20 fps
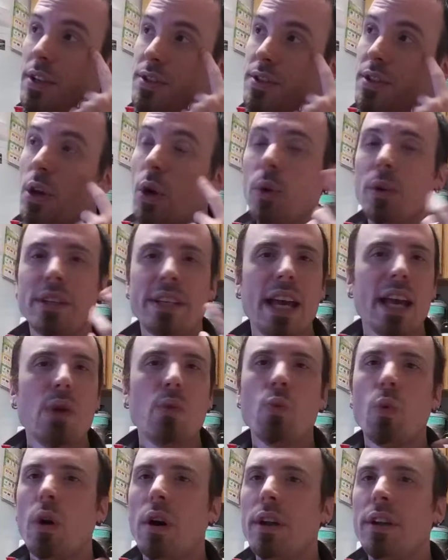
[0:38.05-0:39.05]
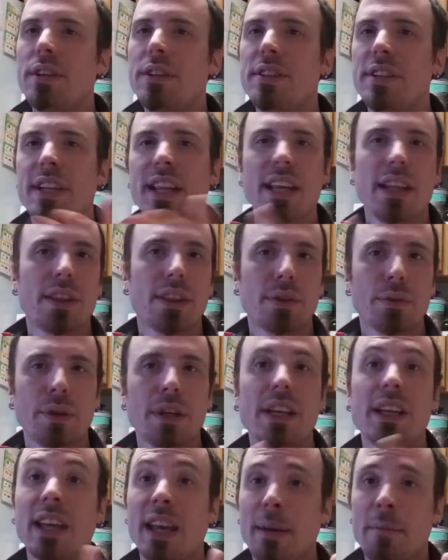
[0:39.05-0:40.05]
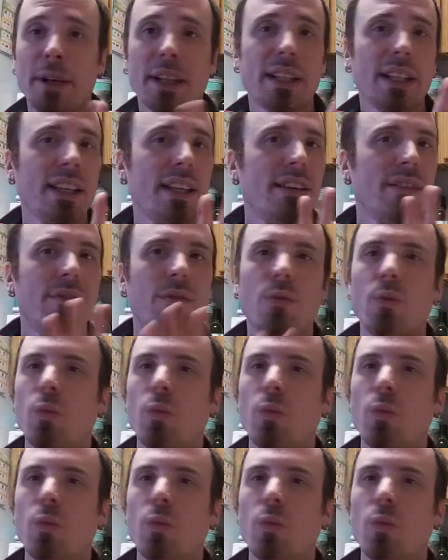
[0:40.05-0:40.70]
So day 1 to day 3 chemically